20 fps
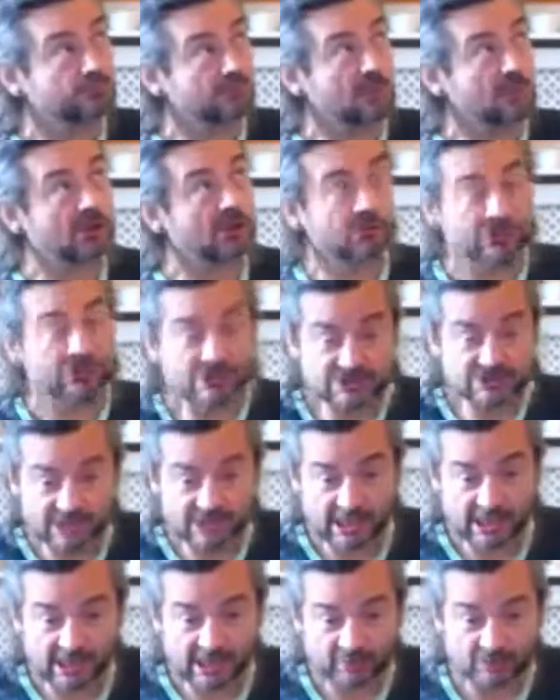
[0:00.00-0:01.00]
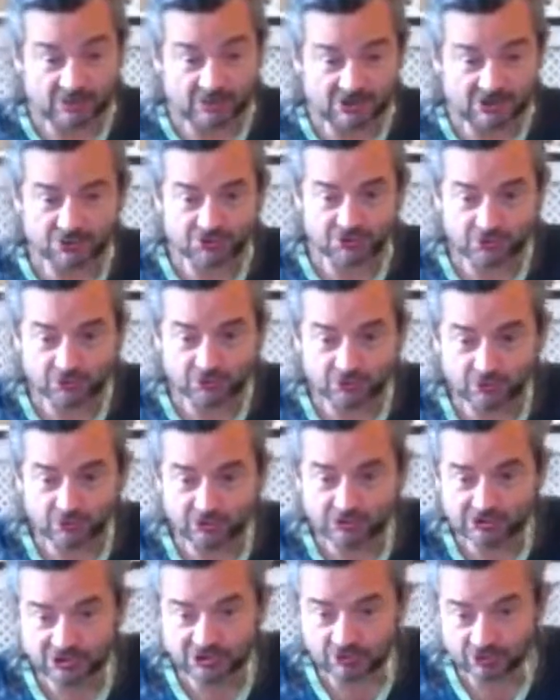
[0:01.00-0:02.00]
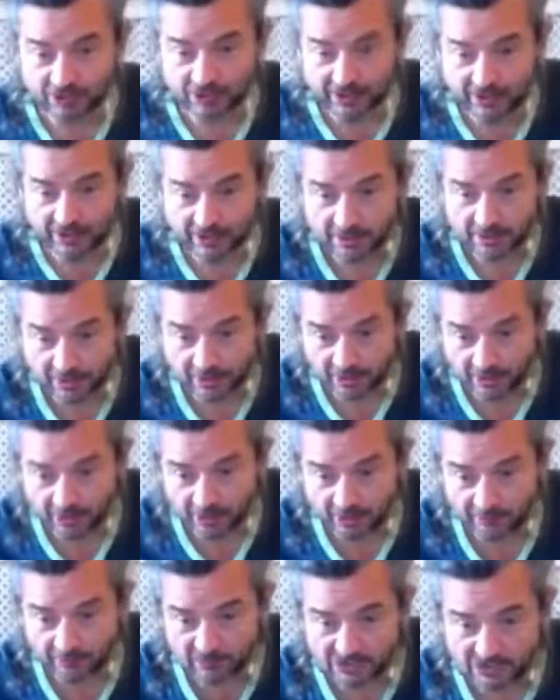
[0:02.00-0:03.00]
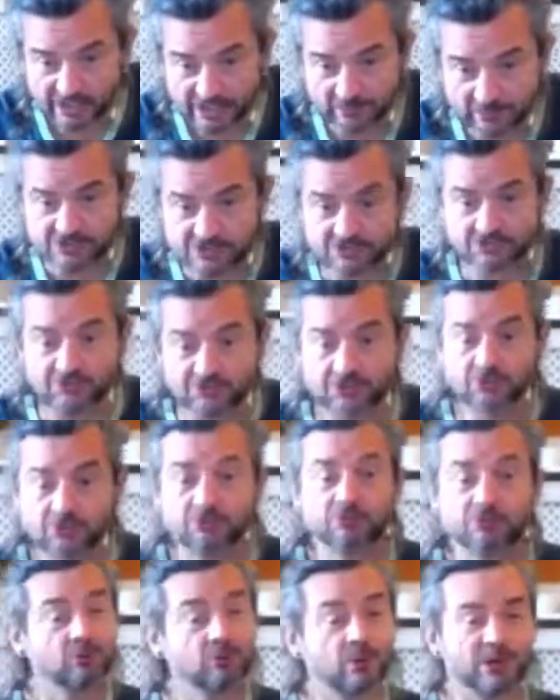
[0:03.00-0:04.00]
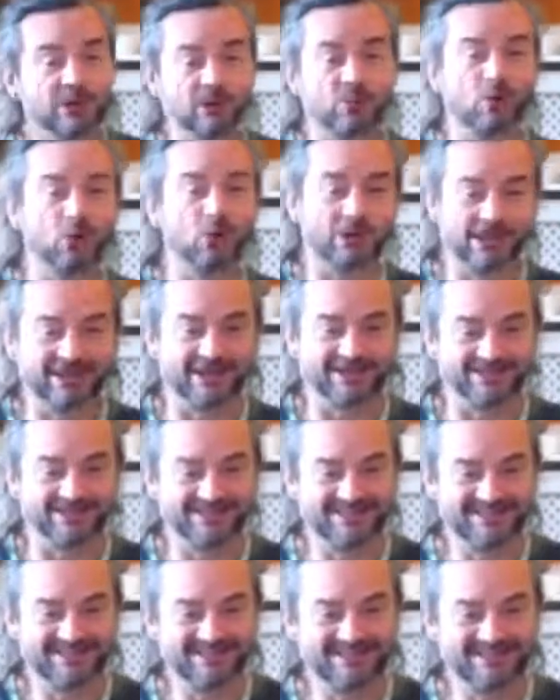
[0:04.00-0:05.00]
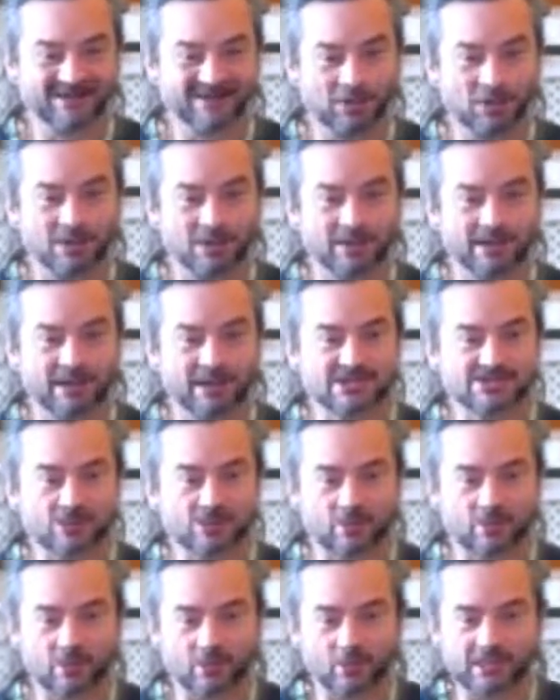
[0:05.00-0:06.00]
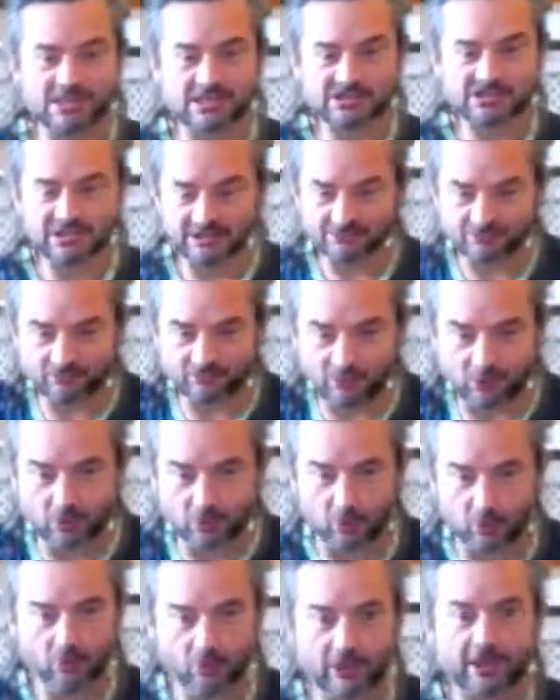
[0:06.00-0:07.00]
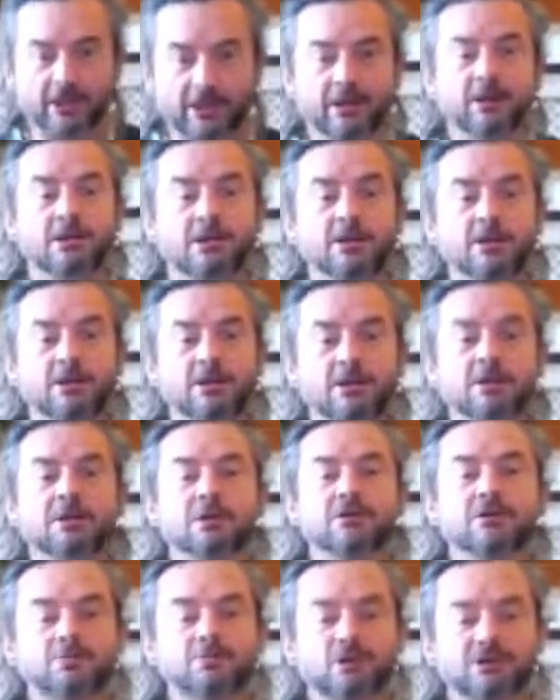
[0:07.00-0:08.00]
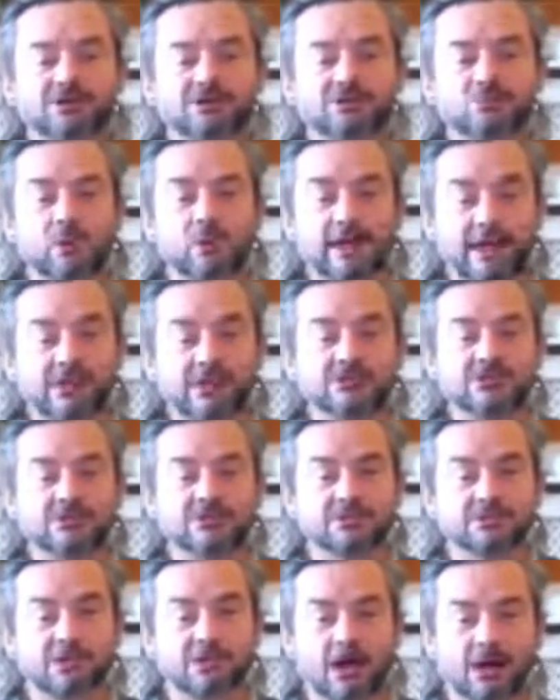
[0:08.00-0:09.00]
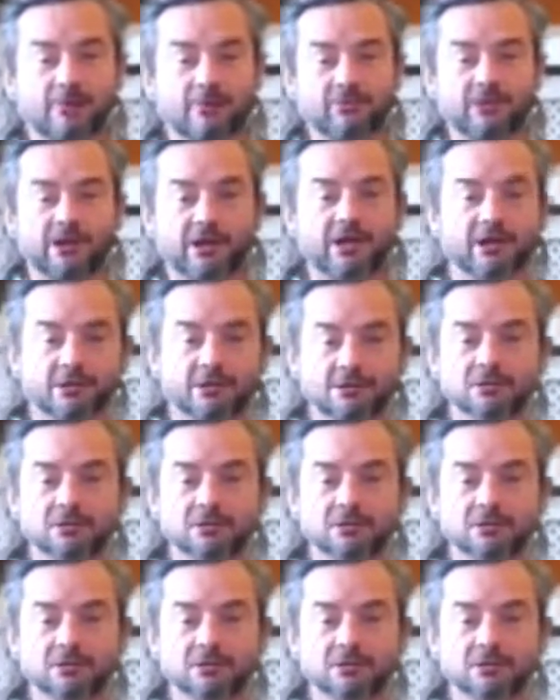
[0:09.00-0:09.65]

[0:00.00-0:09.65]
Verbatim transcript: the same is true, Kishori. Um, the same is true for when you're walking. Okay, so it, uh, instead of hauling your body's weight up the hill